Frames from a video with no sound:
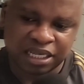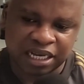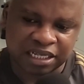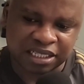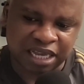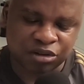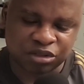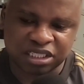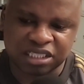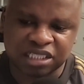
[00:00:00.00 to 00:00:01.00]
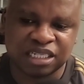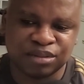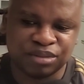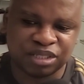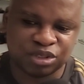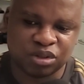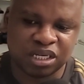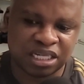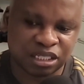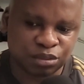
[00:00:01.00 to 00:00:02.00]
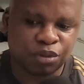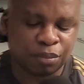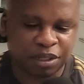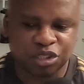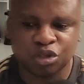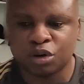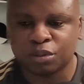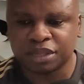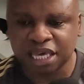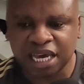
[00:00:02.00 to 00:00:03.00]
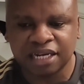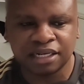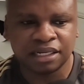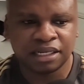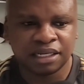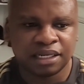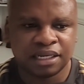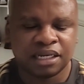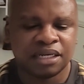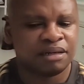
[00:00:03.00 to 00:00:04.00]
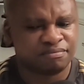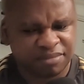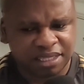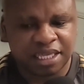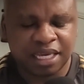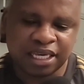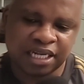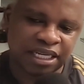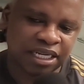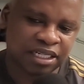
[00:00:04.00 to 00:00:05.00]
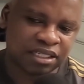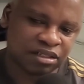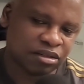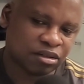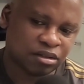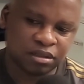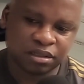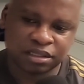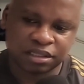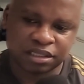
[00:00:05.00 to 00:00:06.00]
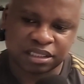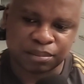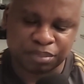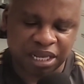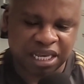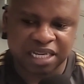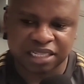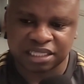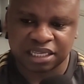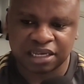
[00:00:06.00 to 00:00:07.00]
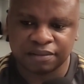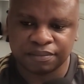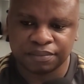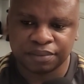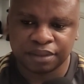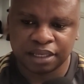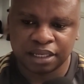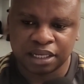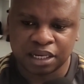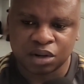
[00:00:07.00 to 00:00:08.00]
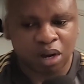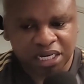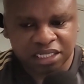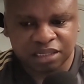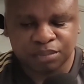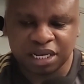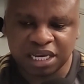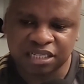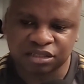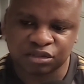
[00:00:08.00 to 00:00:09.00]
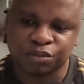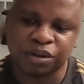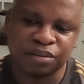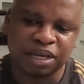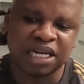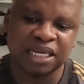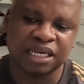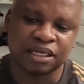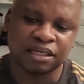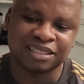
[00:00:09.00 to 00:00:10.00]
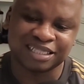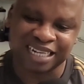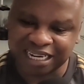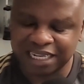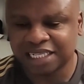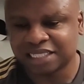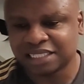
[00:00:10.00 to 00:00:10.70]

scouting team is doing its proper job, then they can get, some players there. Quality players of Premier League standard.